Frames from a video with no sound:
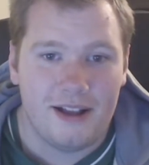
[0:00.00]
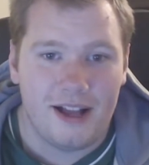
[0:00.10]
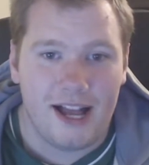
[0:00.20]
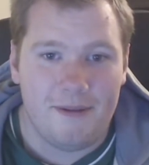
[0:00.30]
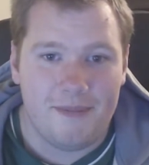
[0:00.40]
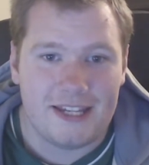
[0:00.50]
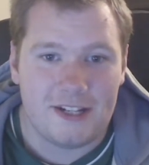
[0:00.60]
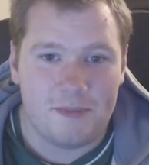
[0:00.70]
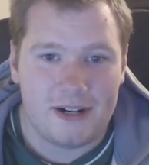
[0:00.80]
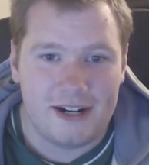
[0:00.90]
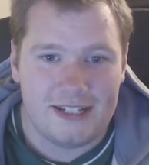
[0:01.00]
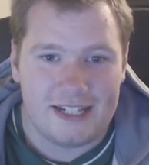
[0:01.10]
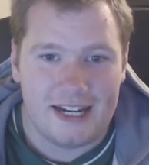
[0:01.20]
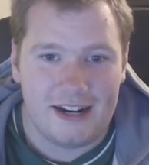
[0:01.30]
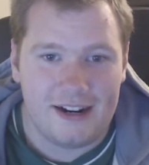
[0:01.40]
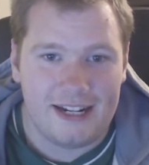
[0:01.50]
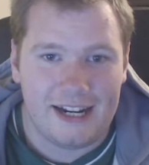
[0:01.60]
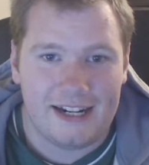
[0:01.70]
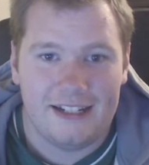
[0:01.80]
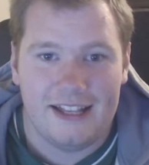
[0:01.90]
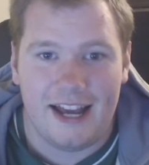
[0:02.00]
I messaged Burnsy earlier